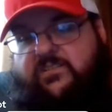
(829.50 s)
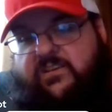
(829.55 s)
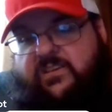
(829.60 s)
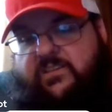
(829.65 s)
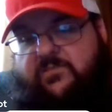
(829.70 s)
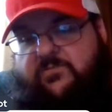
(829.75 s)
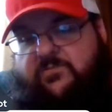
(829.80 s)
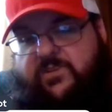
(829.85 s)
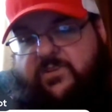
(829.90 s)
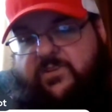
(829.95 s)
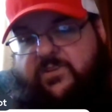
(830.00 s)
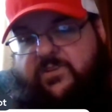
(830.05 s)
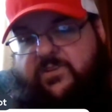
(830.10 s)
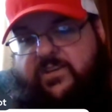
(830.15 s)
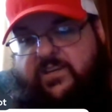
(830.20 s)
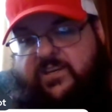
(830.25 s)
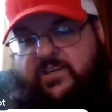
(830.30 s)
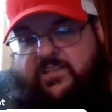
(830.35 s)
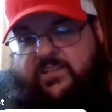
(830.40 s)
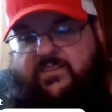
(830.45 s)
And then we got
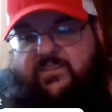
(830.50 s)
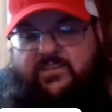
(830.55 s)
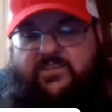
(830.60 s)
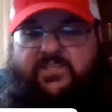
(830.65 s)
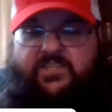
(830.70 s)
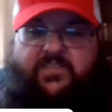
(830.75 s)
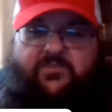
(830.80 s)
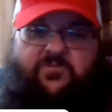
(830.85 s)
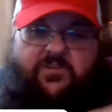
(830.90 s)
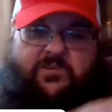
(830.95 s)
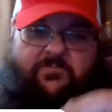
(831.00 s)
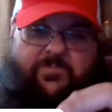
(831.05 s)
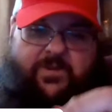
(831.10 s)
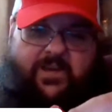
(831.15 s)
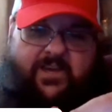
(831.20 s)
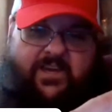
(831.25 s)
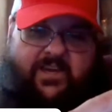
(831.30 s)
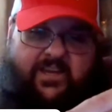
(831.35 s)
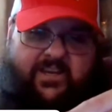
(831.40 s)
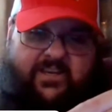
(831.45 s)
this 3-pack
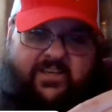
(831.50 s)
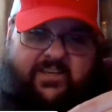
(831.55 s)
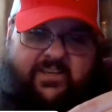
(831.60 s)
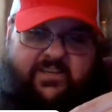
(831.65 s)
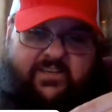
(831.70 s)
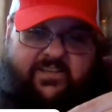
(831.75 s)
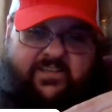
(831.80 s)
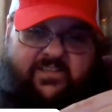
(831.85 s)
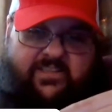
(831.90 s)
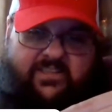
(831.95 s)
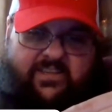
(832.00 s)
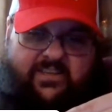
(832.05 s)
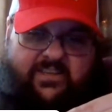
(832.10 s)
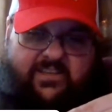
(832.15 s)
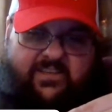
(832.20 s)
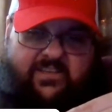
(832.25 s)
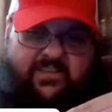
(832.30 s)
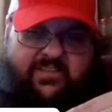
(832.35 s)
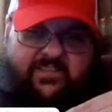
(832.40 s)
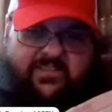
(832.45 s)
that is
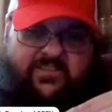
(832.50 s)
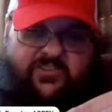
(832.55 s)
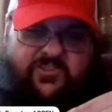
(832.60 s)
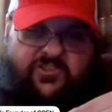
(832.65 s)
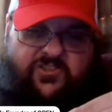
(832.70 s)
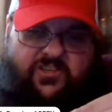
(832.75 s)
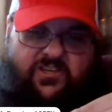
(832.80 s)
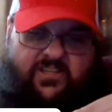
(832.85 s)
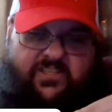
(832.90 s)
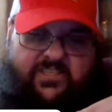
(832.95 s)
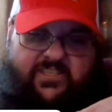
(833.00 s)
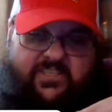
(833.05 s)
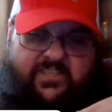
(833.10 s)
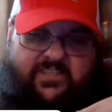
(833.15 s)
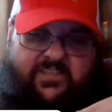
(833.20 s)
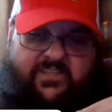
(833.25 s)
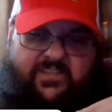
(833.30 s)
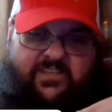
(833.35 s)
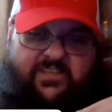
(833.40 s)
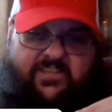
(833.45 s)
Johnson
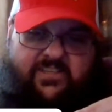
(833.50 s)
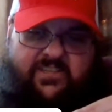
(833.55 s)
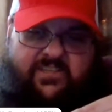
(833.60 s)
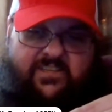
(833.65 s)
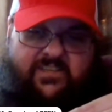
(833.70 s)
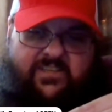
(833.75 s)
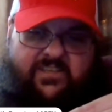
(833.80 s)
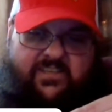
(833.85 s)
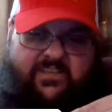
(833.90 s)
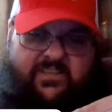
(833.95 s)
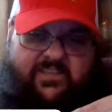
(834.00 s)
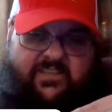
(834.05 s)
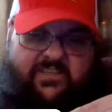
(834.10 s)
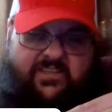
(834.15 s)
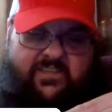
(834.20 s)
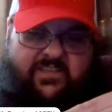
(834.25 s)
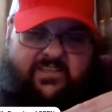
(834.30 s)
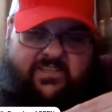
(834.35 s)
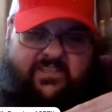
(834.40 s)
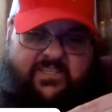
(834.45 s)

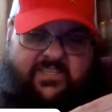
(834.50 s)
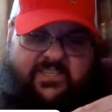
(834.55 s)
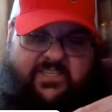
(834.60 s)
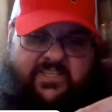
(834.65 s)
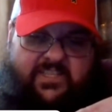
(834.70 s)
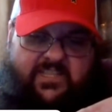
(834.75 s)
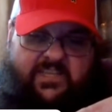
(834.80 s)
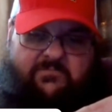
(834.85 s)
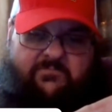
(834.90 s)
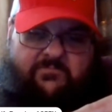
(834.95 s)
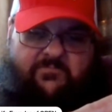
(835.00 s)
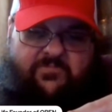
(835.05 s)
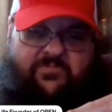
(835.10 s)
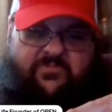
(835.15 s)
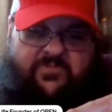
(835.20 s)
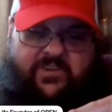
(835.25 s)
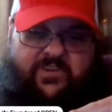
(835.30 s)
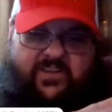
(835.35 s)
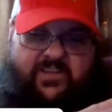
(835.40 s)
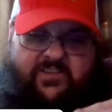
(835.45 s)
Slim Fish,
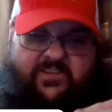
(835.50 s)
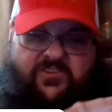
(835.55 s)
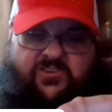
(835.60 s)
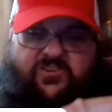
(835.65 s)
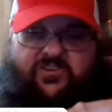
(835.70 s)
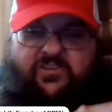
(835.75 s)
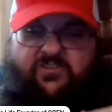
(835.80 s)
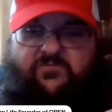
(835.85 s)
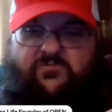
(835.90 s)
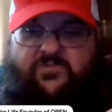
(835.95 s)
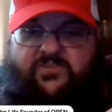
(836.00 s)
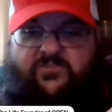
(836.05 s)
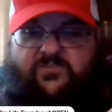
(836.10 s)
which are all like